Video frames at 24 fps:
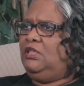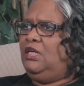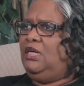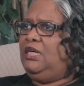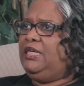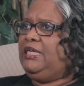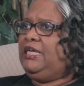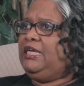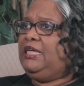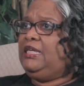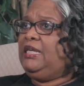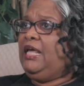
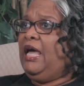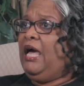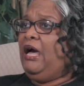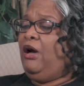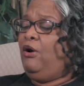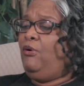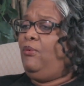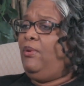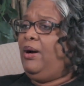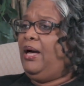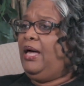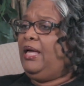Again,
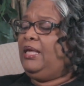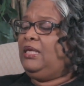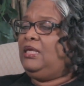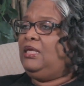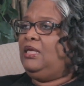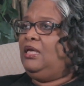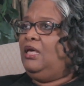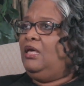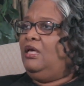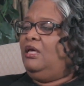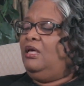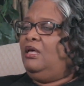how
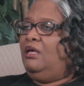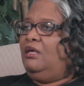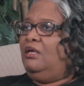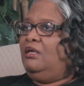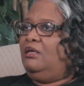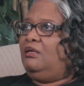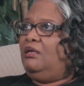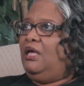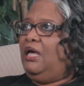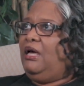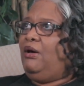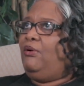
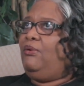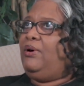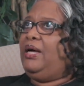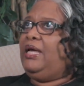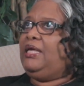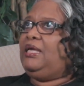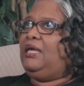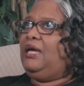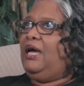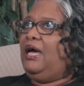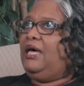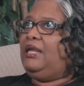
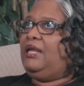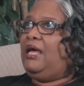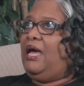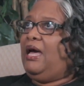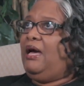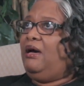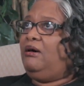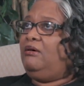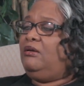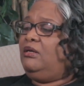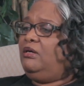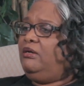I got
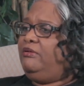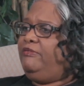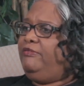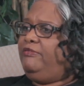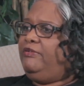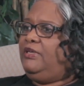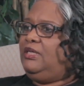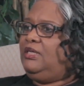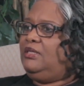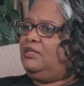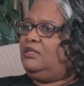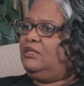out
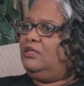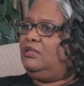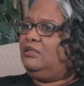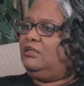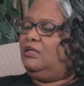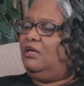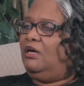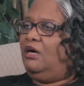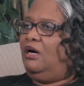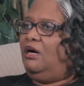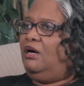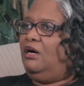of it,
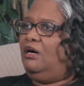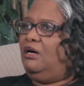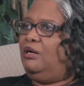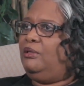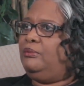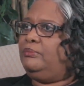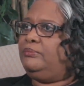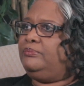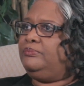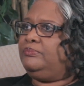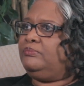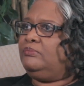
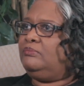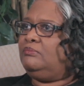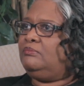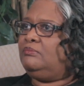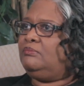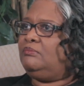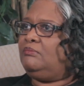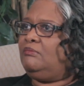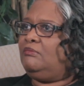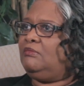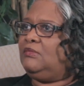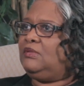
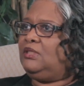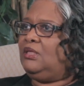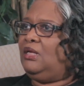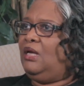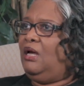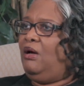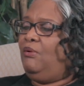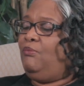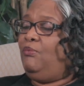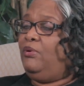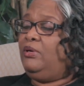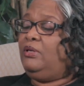
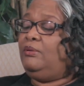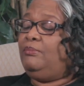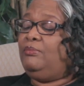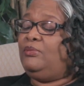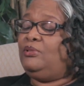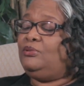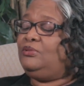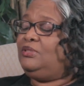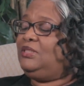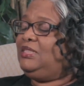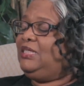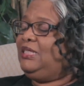I want to
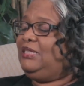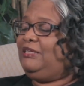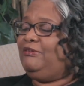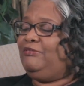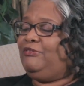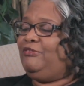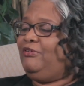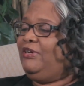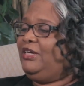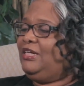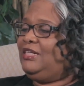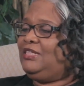mostly
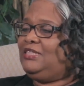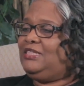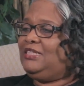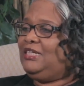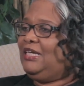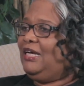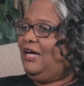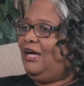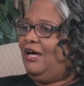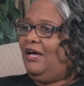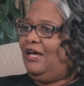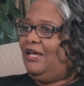give credit to
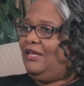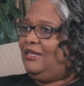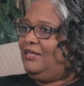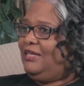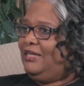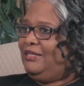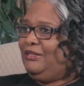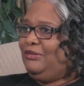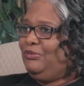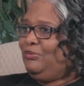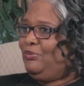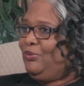God
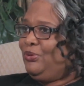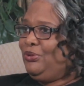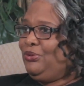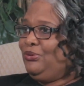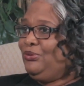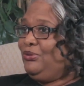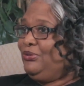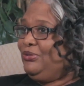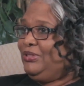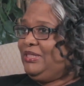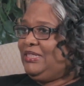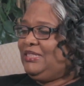and the
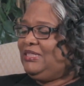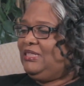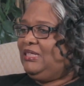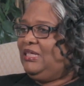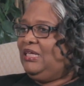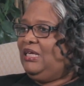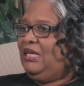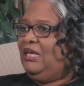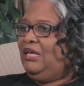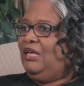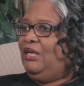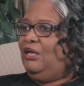Word,
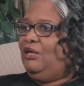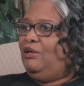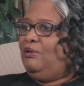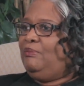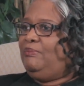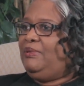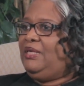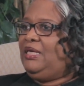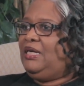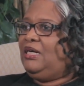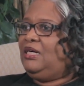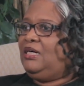
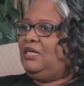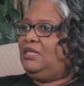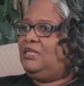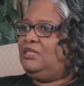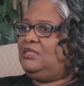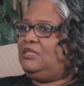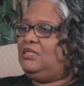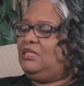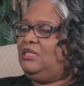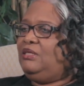because